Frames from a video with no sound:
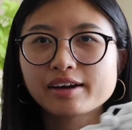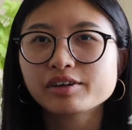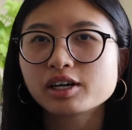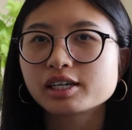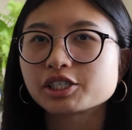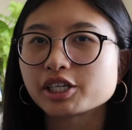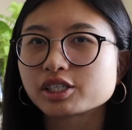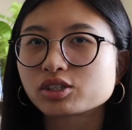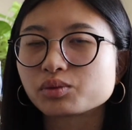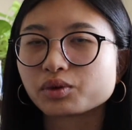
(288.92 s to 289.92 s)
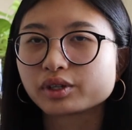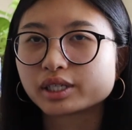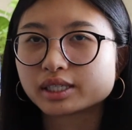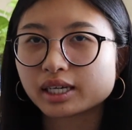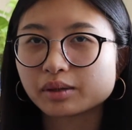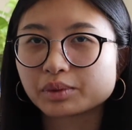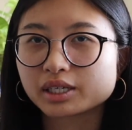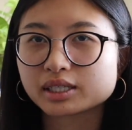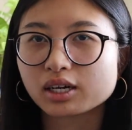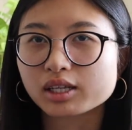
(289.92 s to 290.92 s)
haven't got a chance to wear these yet
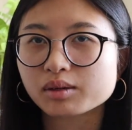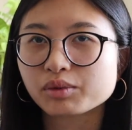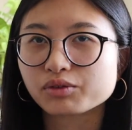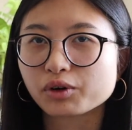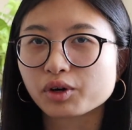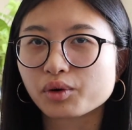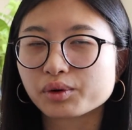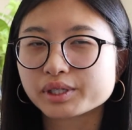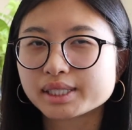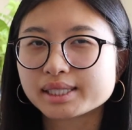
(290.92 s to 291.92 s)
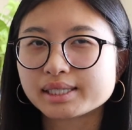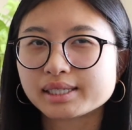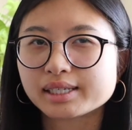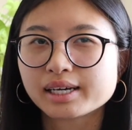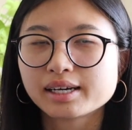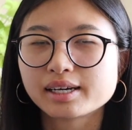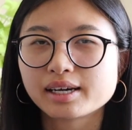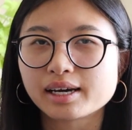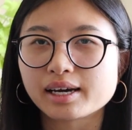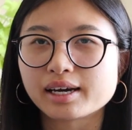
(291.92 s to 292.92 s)
because I got them before quarantine
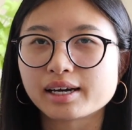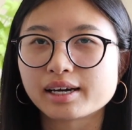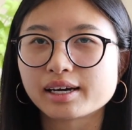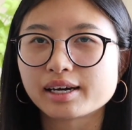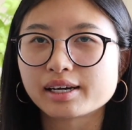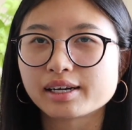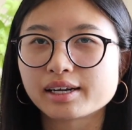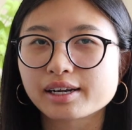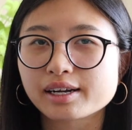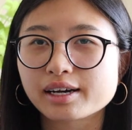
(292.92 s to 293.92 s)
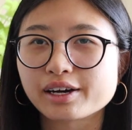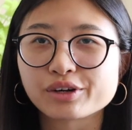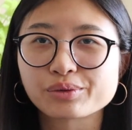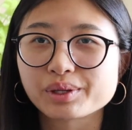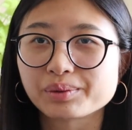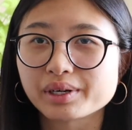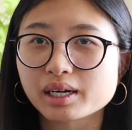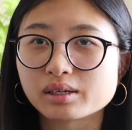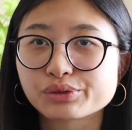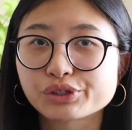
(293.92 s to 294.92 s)
and I don't really work
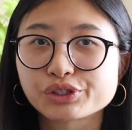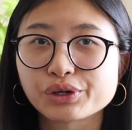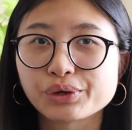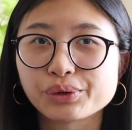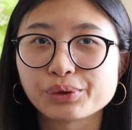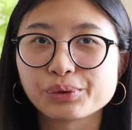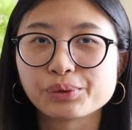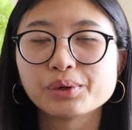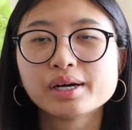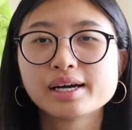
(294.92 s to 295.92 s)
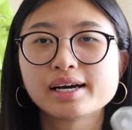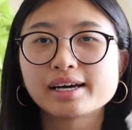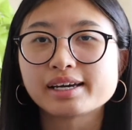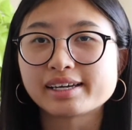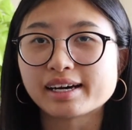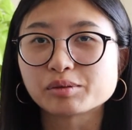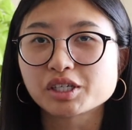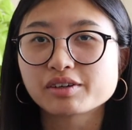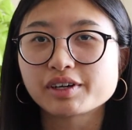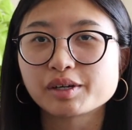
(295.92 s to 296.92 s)
out. So yeah, I'm
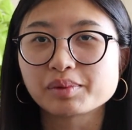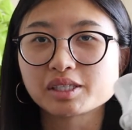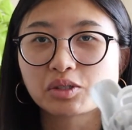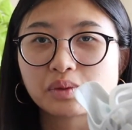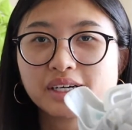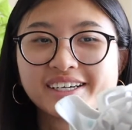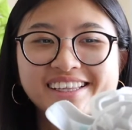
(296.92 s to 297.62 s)
trying to find a place to wear